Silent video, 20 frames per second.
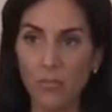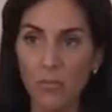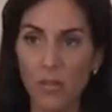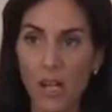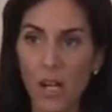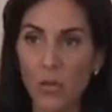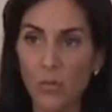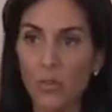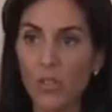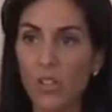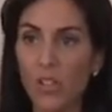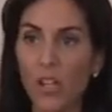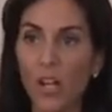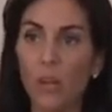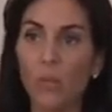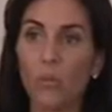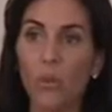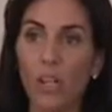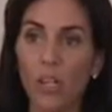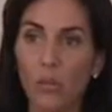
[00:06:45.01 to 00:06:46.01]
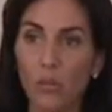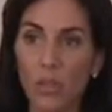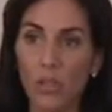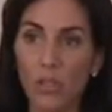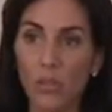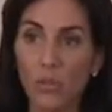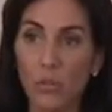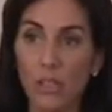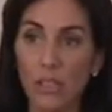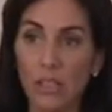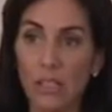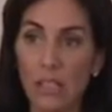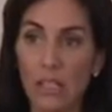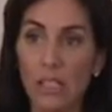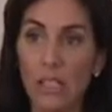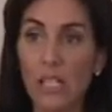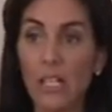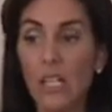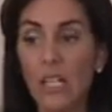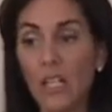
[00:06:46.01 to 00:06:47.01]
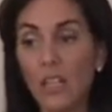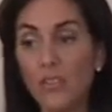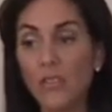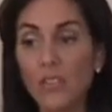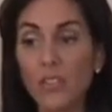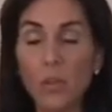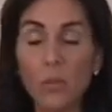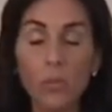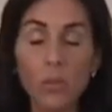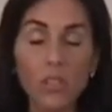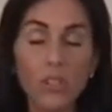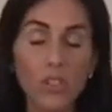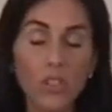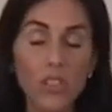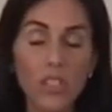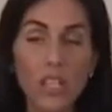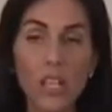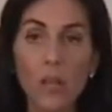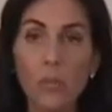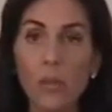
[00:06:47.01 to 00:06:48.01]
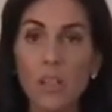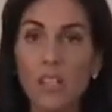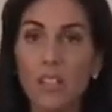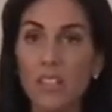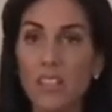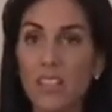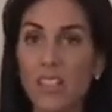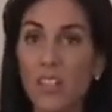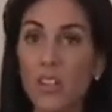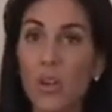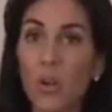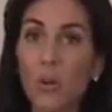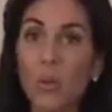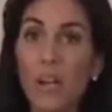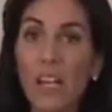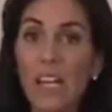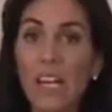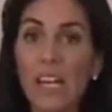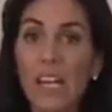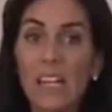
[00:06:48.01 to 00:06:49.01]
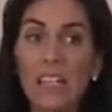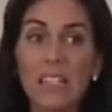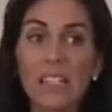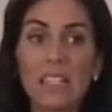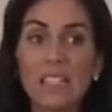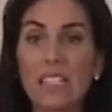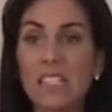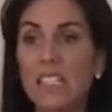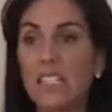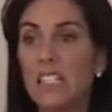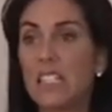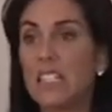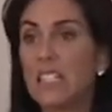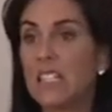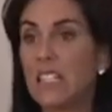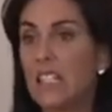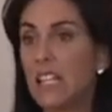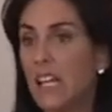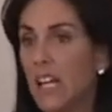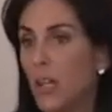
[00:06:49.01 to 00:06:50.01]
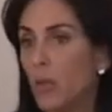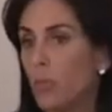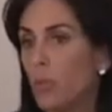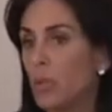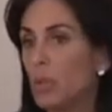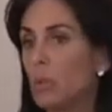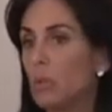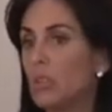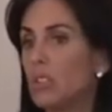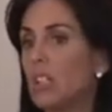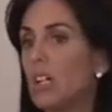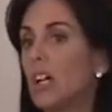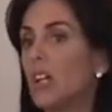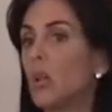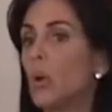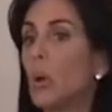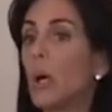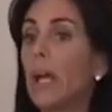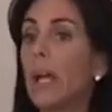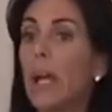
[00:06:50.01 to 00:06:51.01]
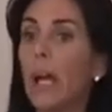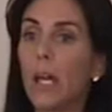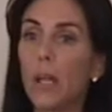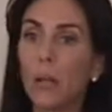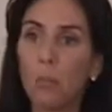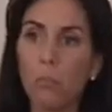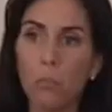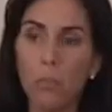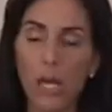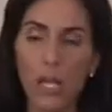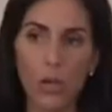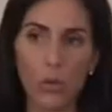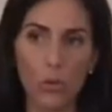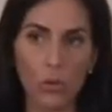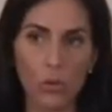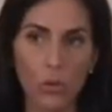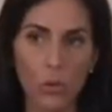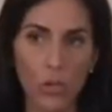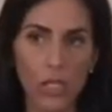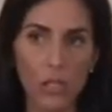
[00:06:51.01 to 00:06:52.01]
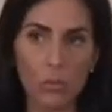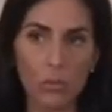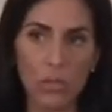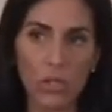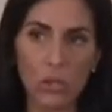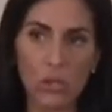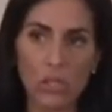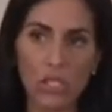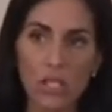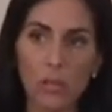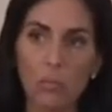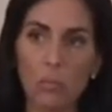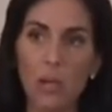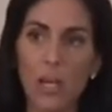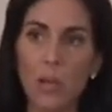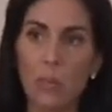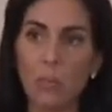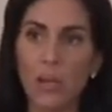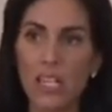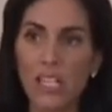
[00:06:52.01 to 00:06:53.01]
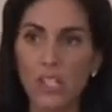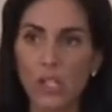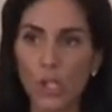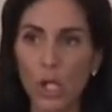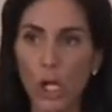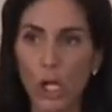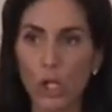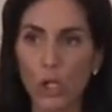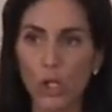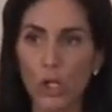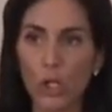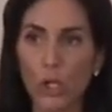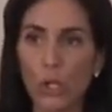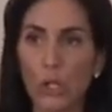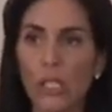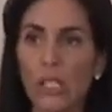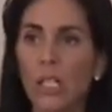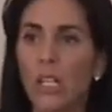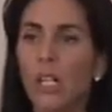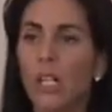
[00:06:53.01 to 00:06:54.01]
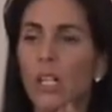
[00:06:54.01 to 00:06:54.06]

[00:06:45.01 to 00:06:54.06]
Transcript: I would not recommend doing that. If someone just came in and said, oh, I had a TCA peel done or I had a medical grade peel done by my doctor, and